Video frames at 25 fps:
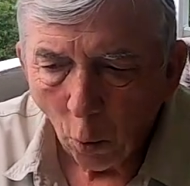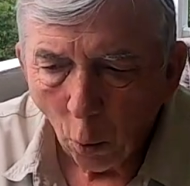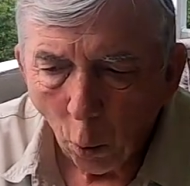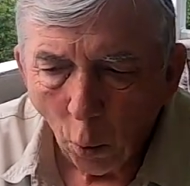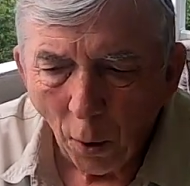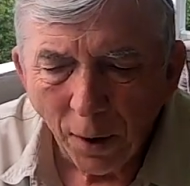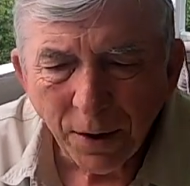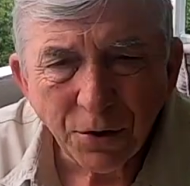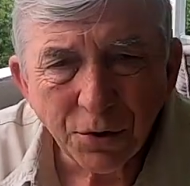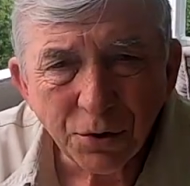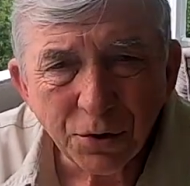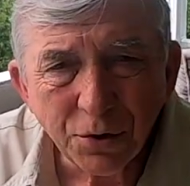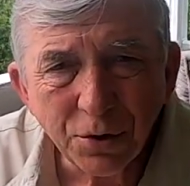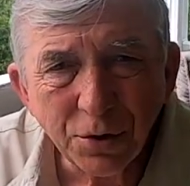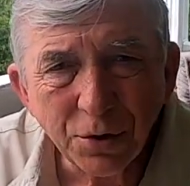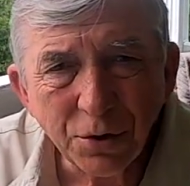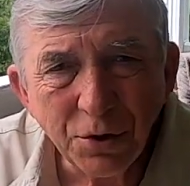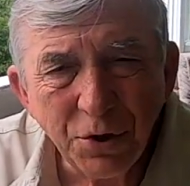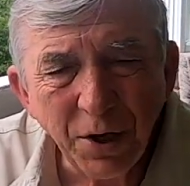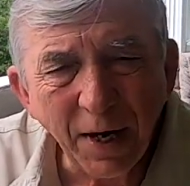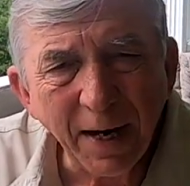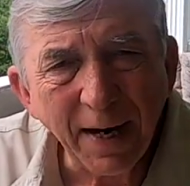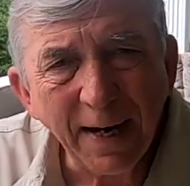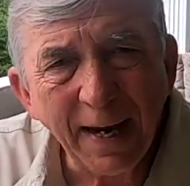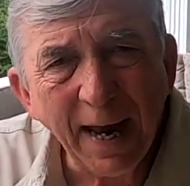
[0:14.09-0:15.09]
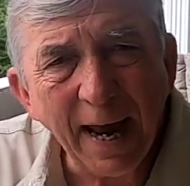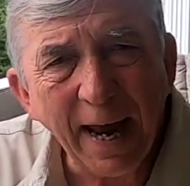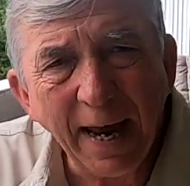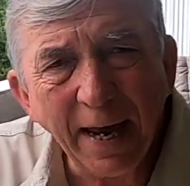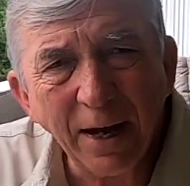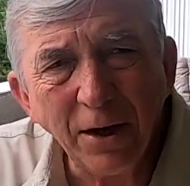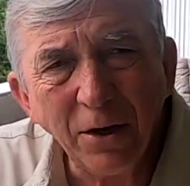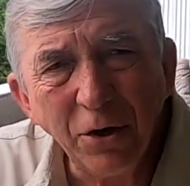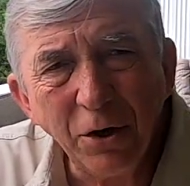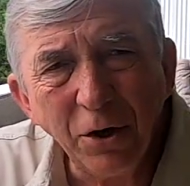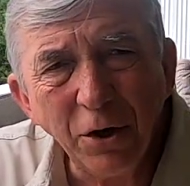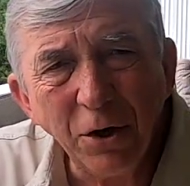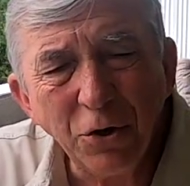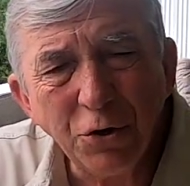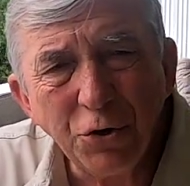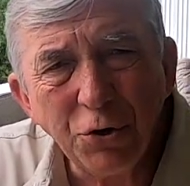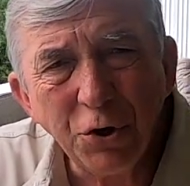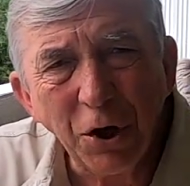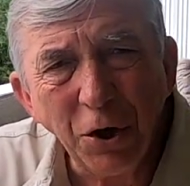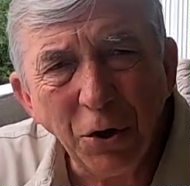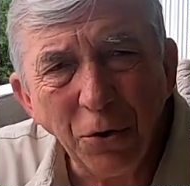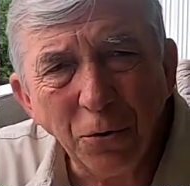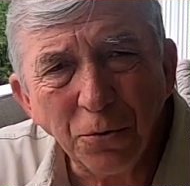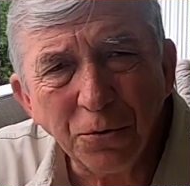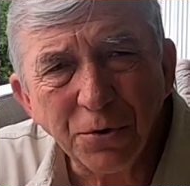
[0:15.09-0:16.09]
Which jig head do you
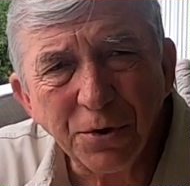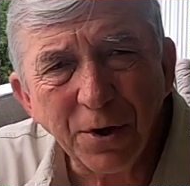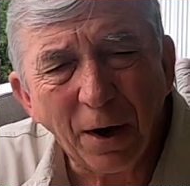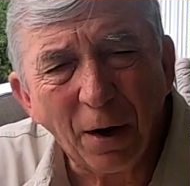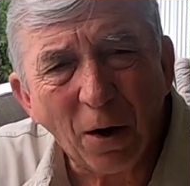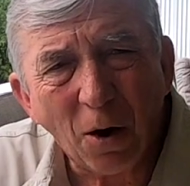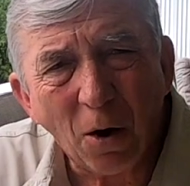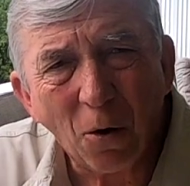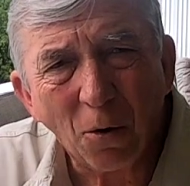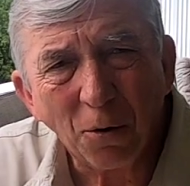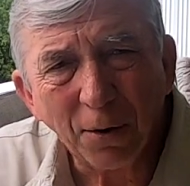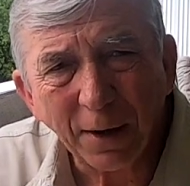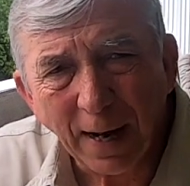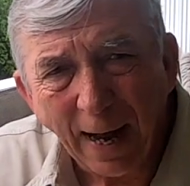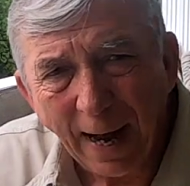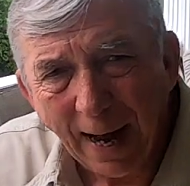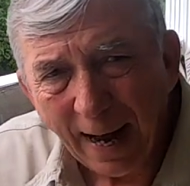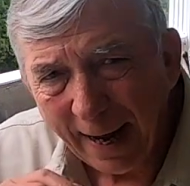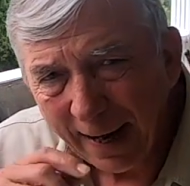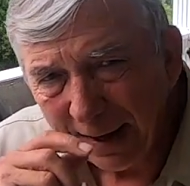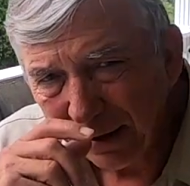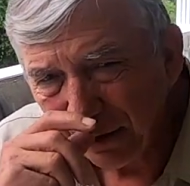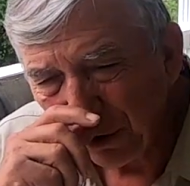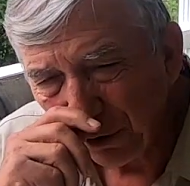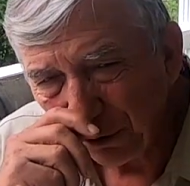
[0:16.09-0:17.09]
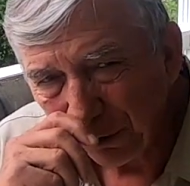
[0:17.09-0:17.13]
choose? They're all kinds.